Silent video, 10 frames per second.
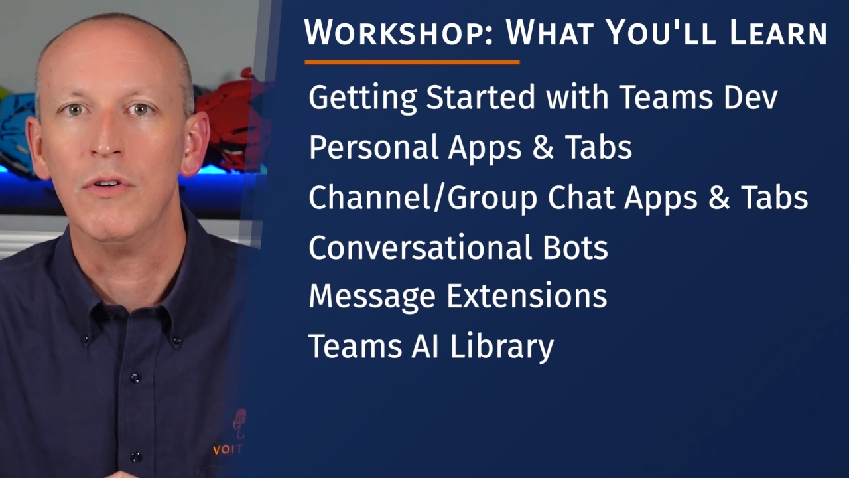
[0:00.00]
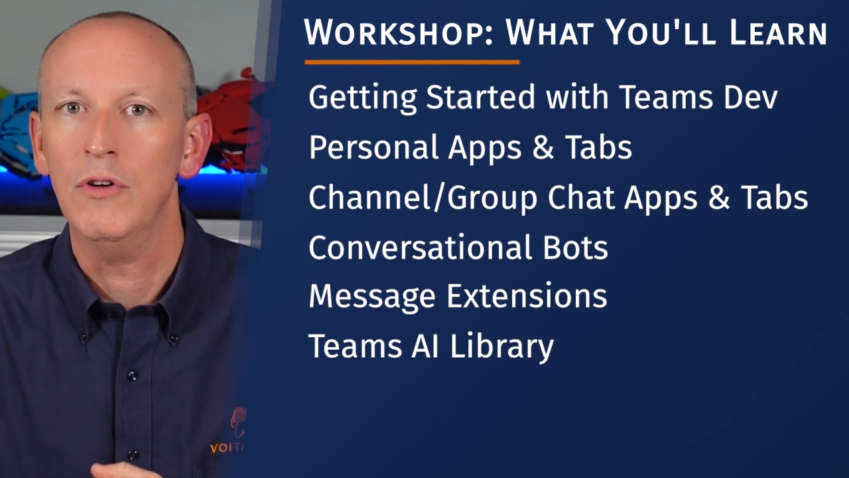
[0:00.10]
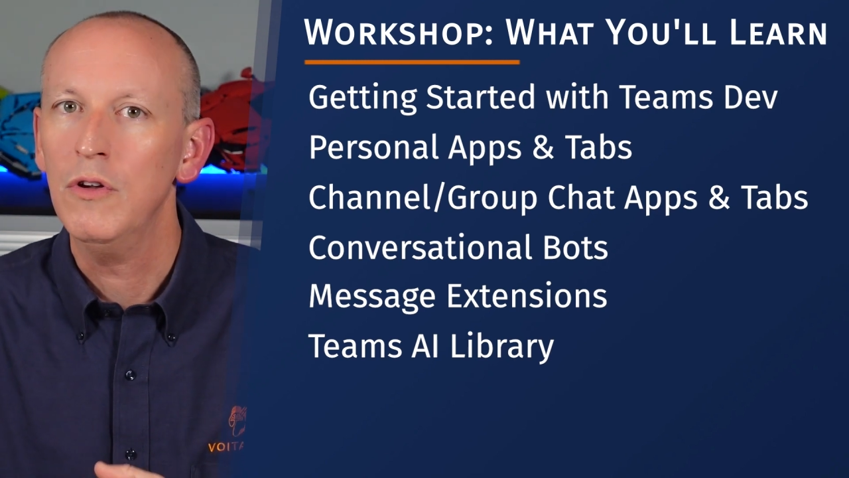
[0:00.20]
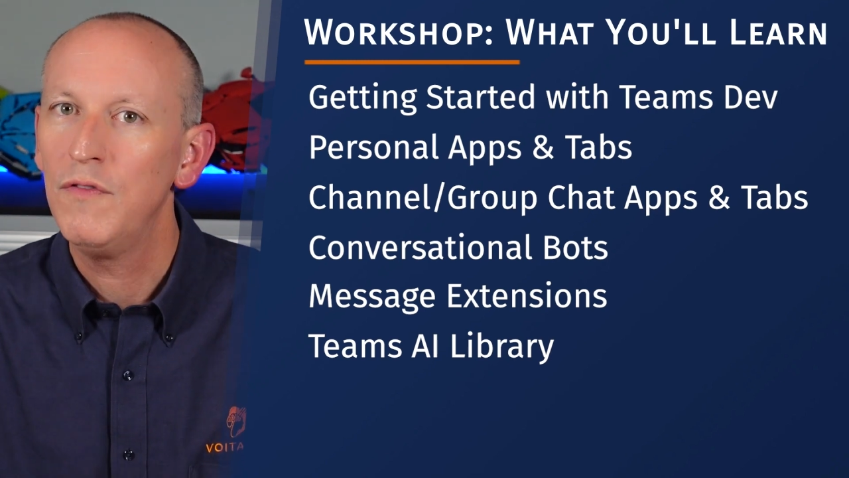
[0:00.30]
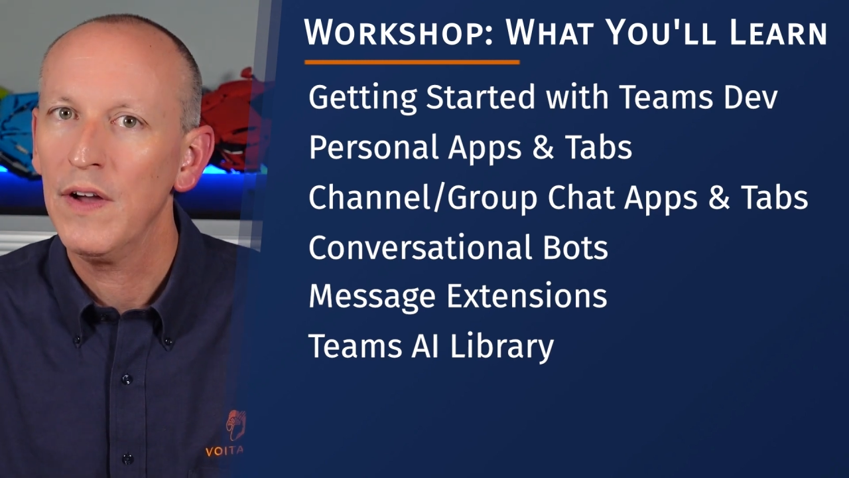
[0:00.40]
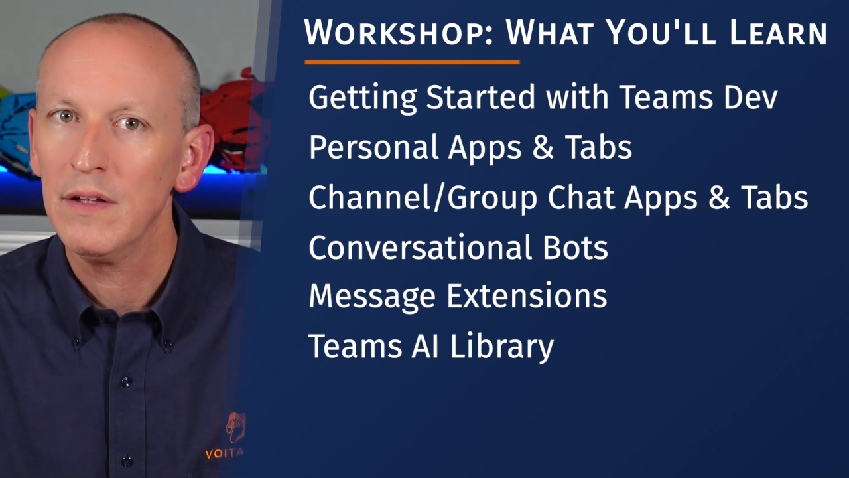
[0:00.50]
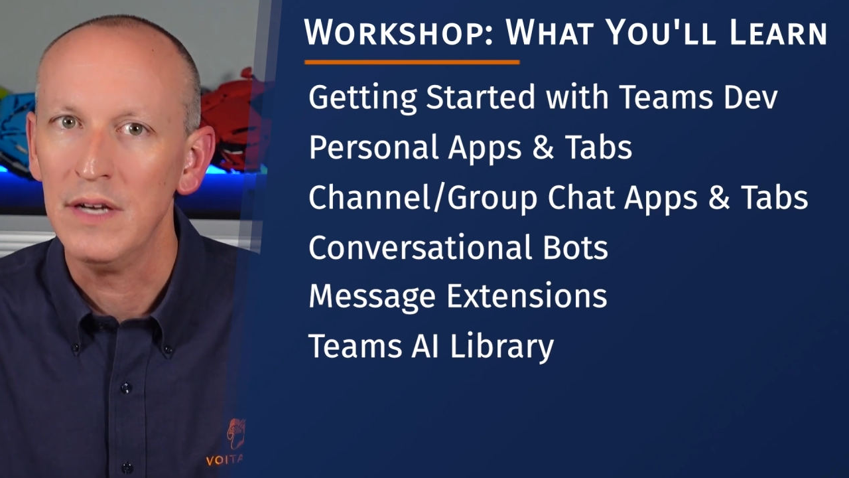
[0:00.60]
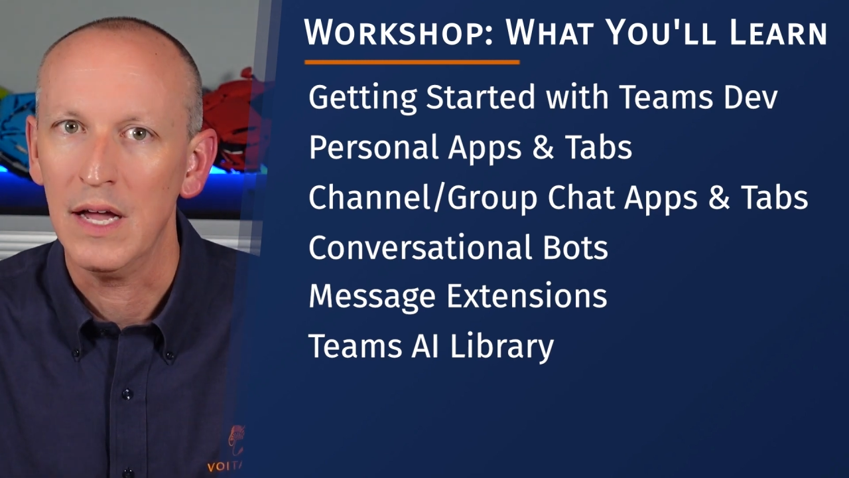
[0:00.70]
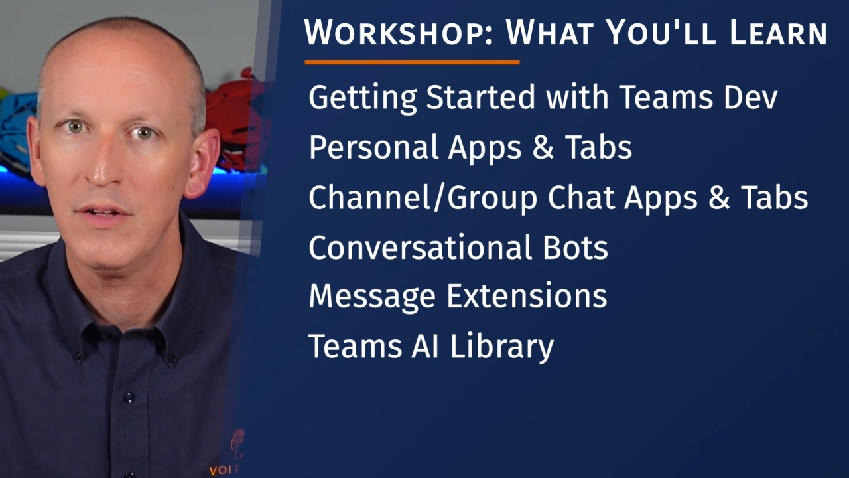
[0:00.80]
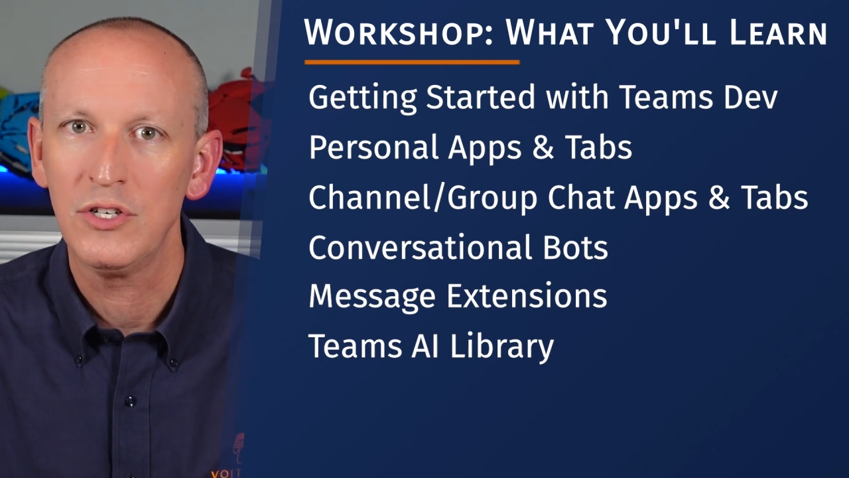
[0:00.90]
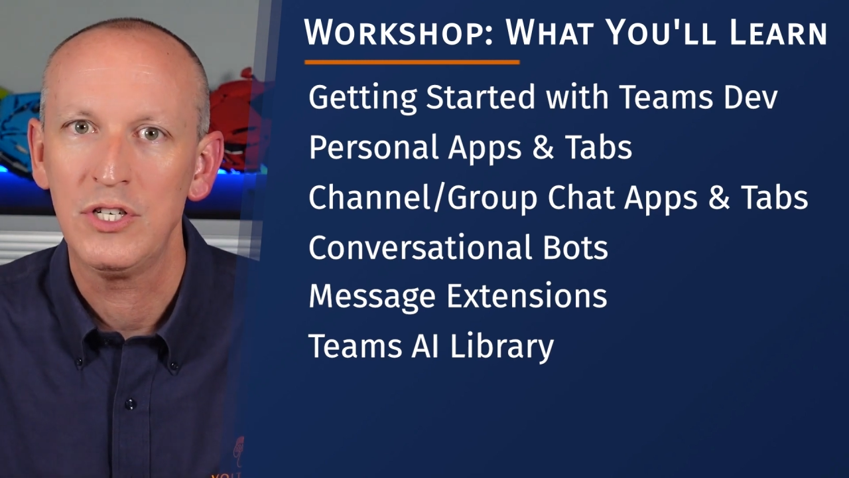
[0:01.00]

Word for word: your newfound knowledge